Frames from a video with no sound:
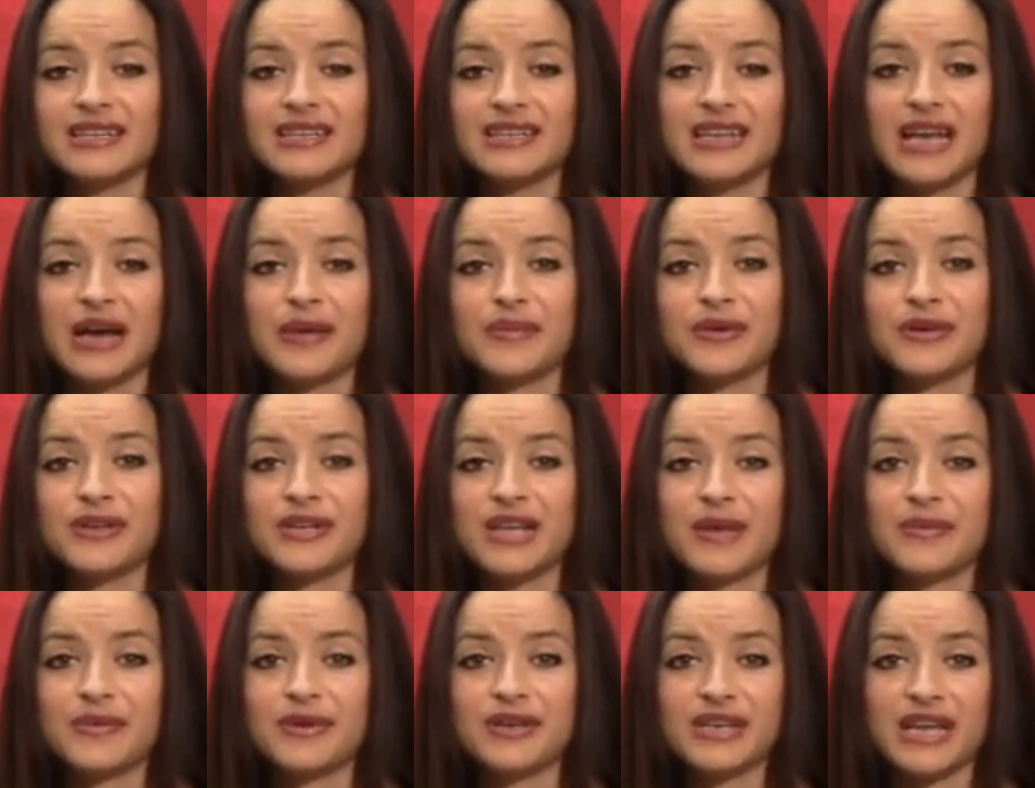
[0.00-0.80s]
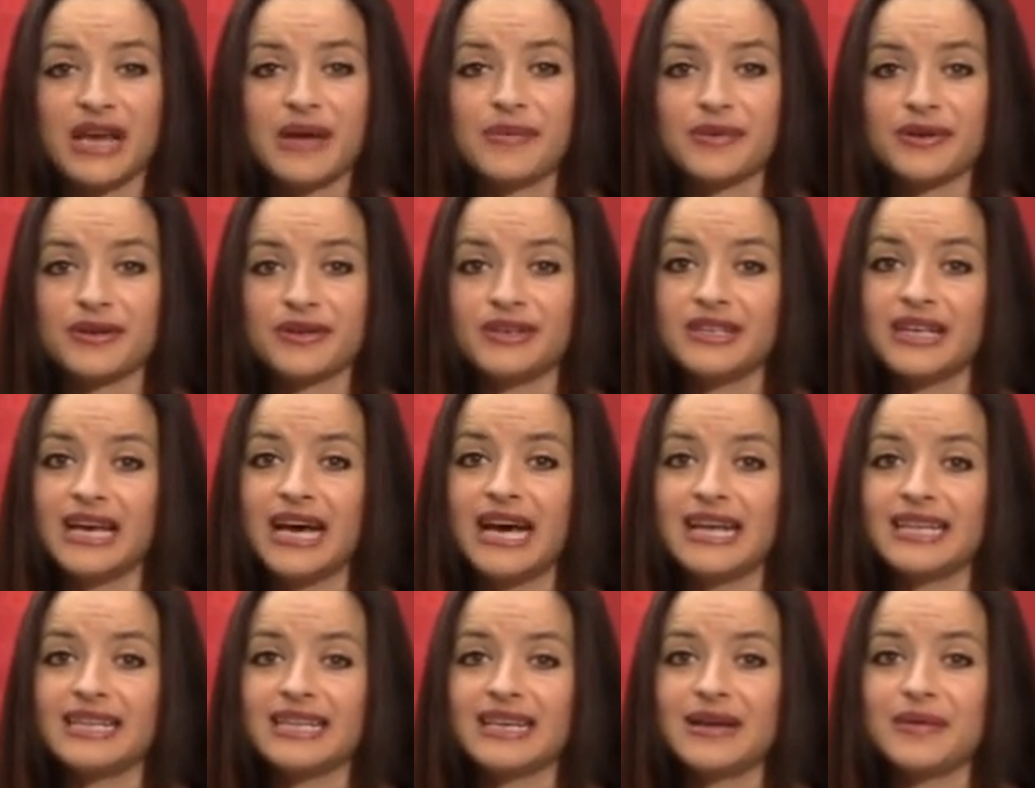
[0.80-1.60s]

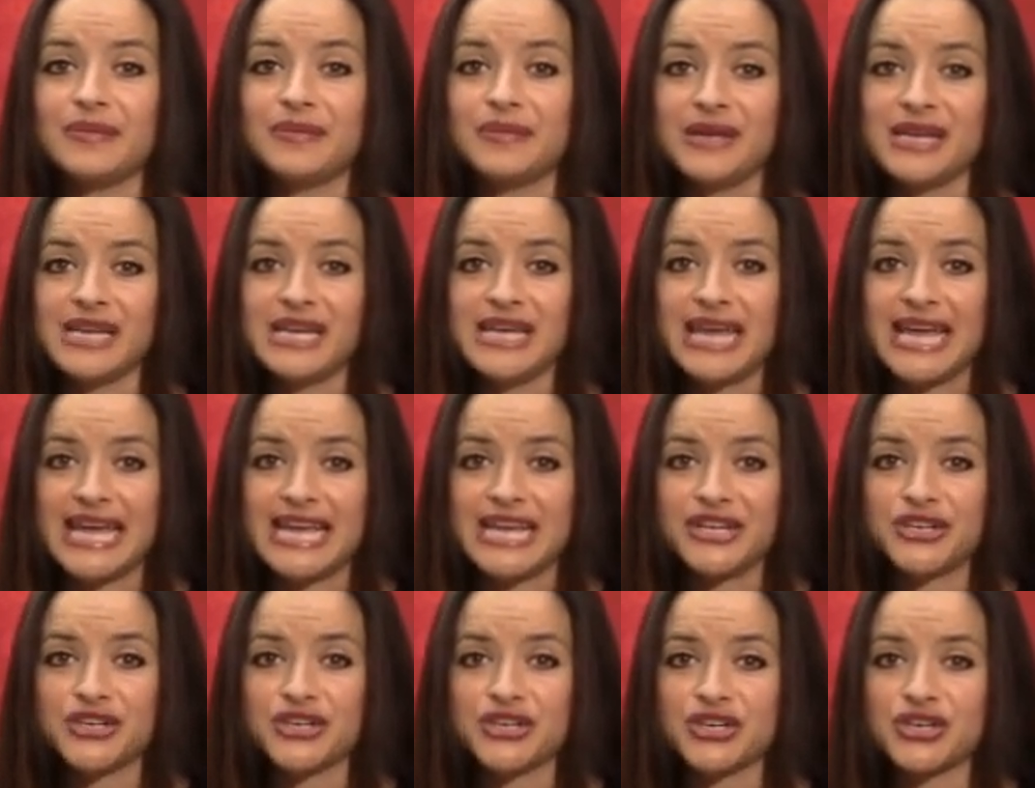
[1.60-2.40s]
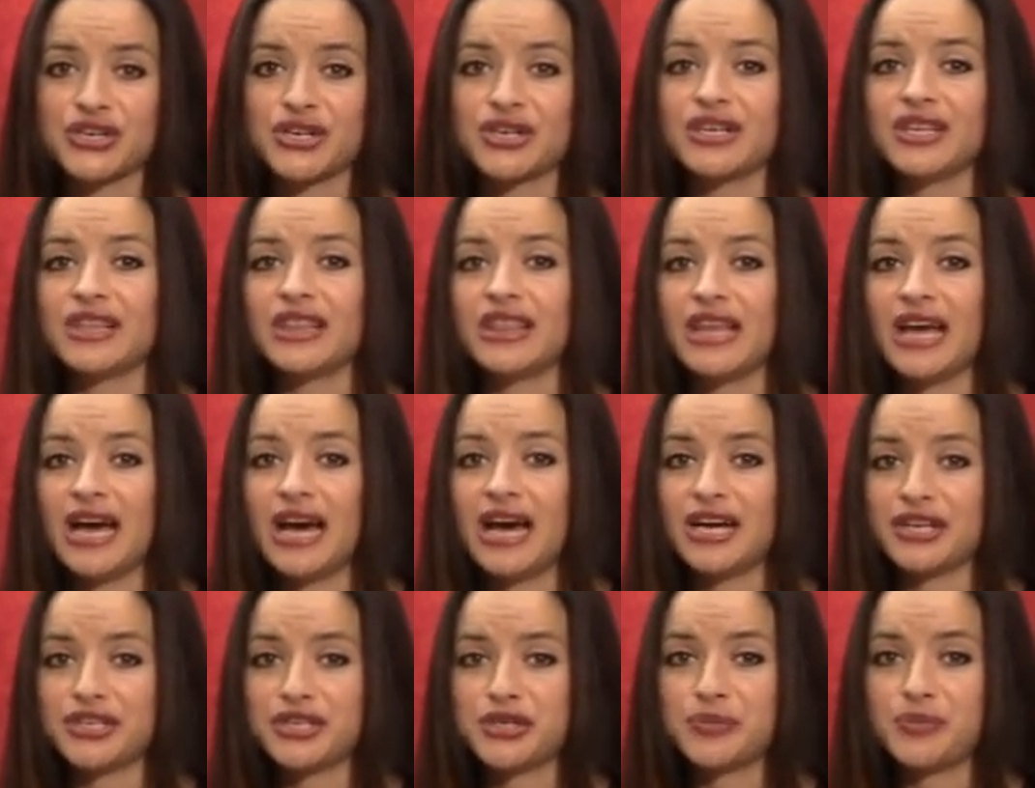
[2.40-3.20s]

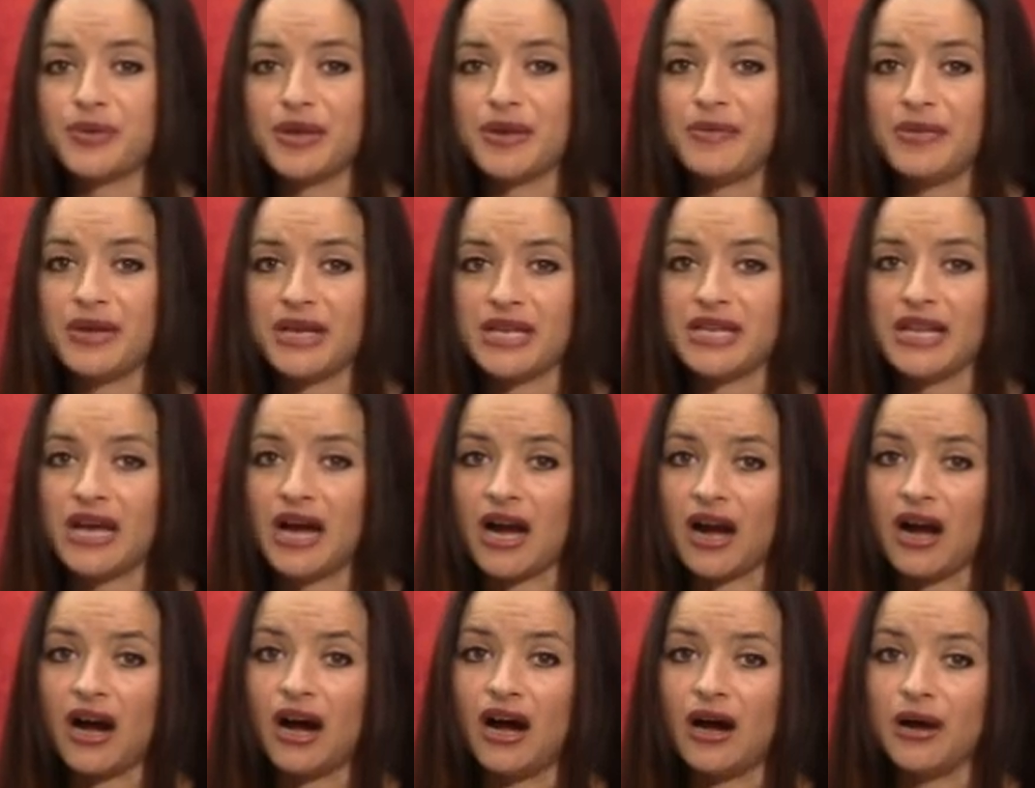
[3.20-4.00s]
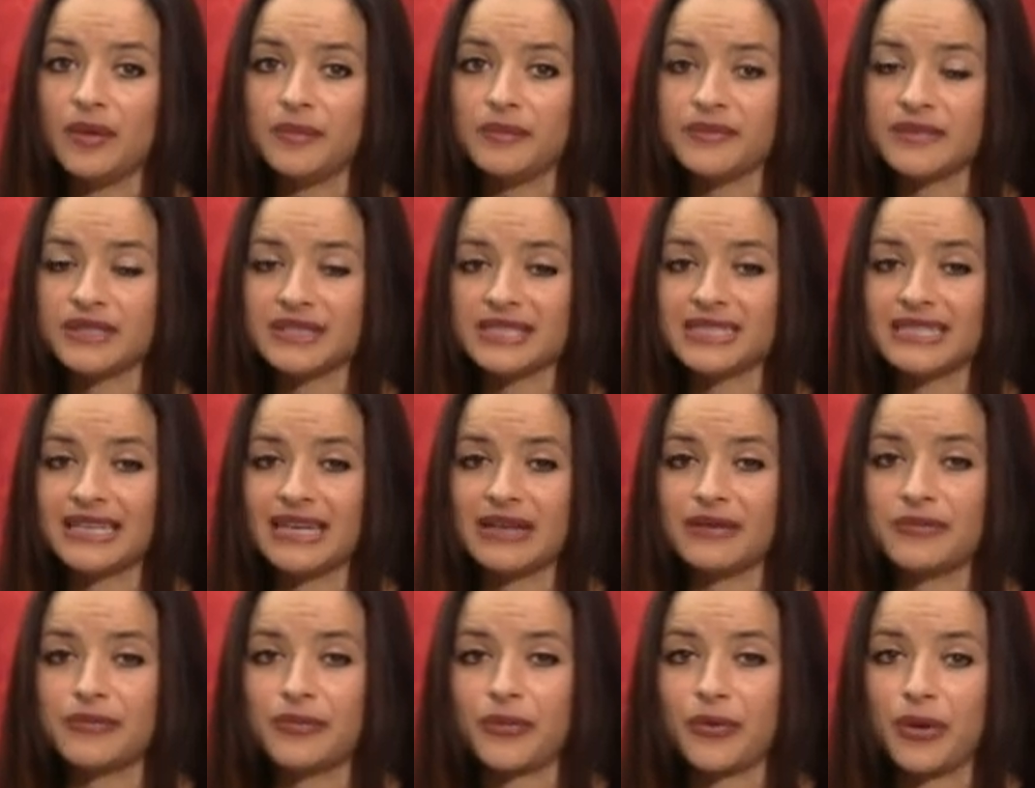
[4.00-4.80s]
www.bh-bb.com,
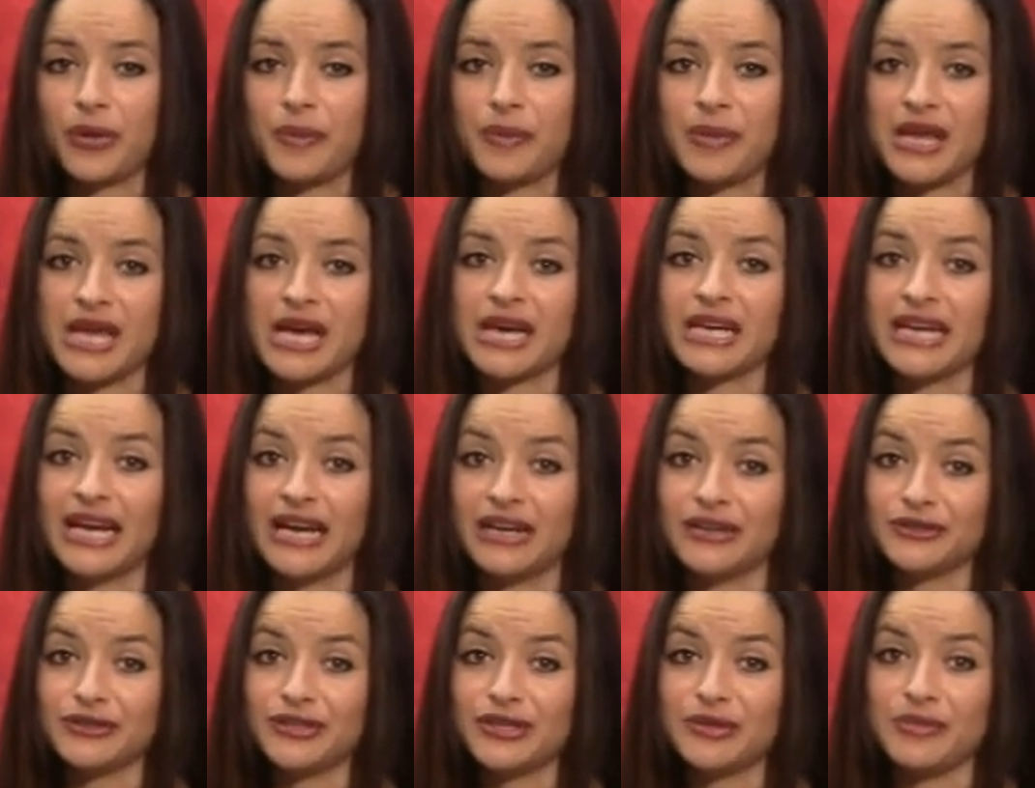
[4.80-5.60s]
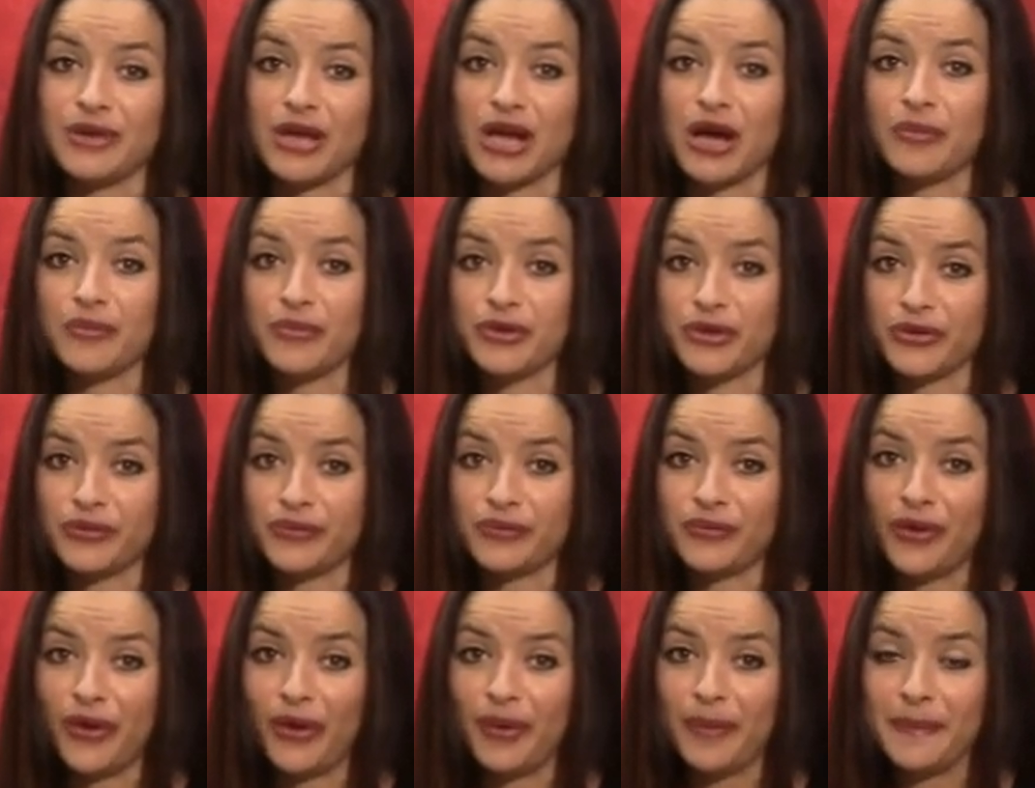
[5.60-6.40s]
stand for Beyond Healthy, Beyond
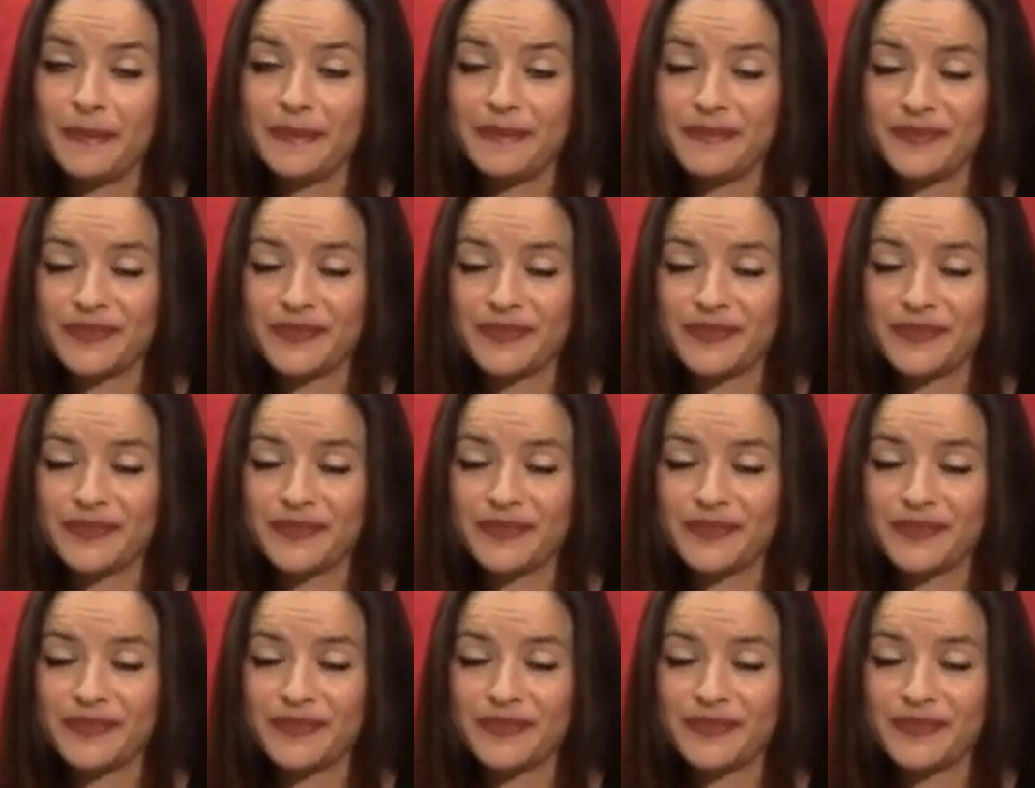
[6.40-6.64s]
Beautiful.